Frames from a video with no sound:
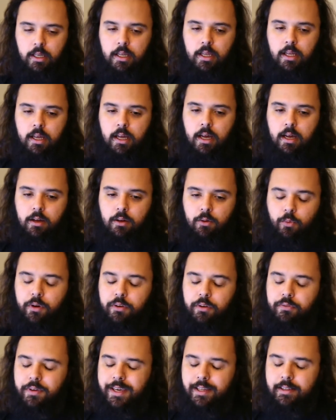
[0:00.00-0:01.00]

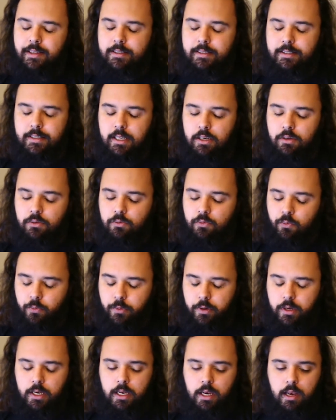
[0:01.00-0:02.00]
One thing I didn't
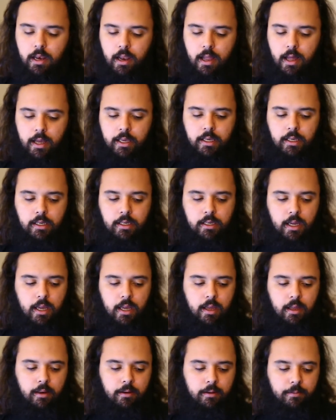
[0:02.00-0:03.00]
really like,
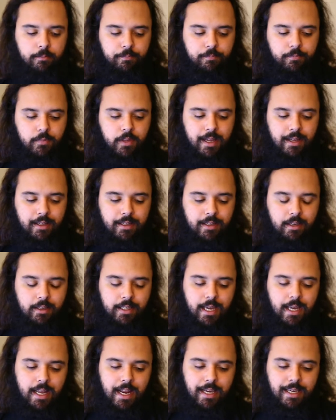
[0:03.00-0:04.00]
and
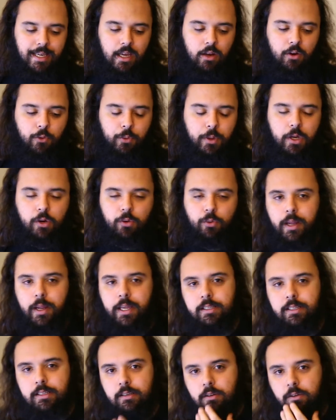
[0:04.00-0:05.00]
again I kind of
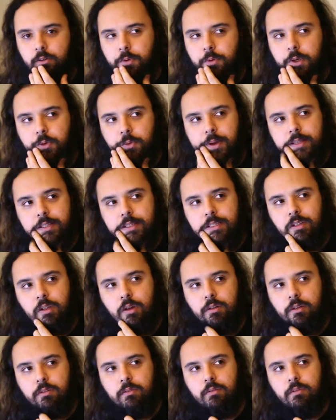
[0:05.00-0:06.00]
regret
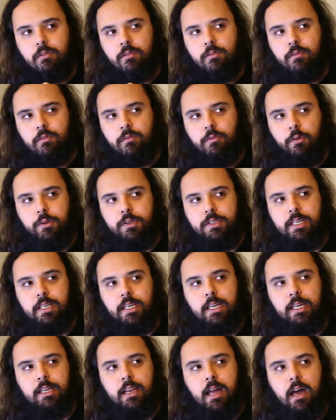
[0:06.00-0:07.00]
not
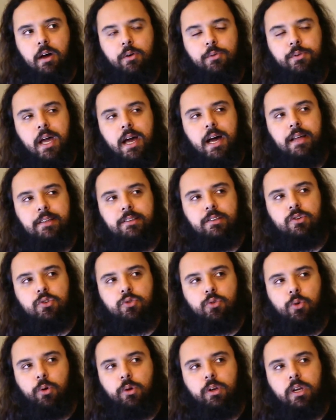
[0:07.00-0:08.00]
voicing it out as
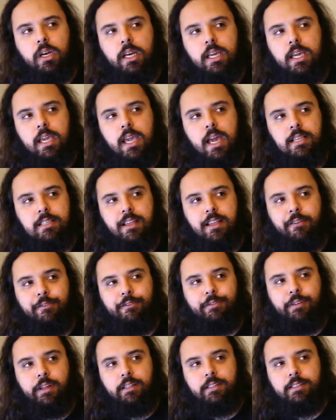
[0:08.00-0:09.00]
strongly as I
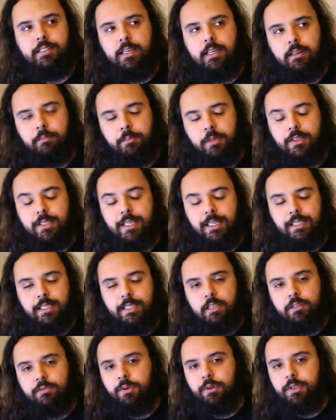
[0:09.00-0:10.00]
felt it, because I
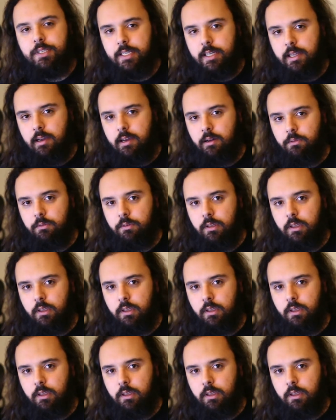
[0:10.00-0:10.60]
did voice it out,